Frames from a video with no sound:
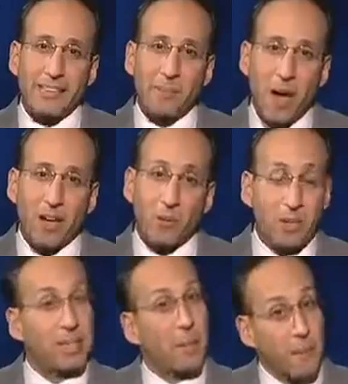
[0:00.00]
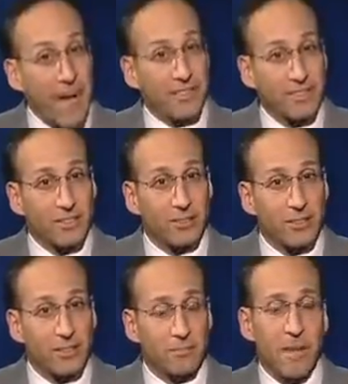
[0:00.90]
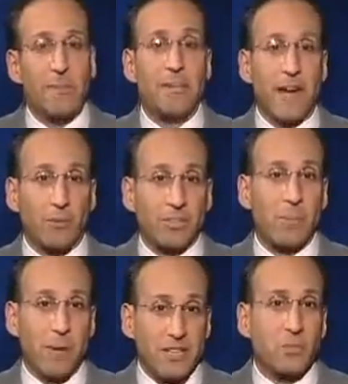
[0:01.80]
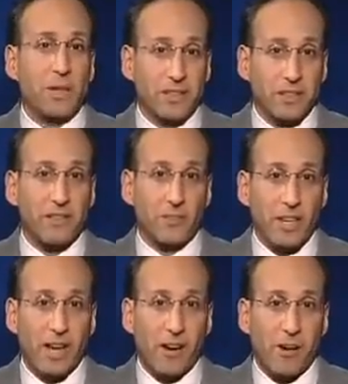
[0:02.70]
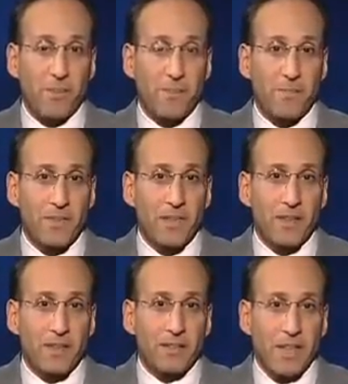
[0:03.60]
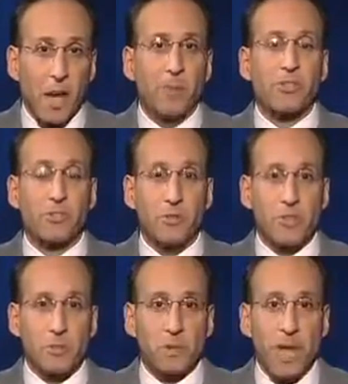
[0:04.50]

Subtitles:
the model we're going to come back to. Maybe that was the best way to deliver care. To help us through this, we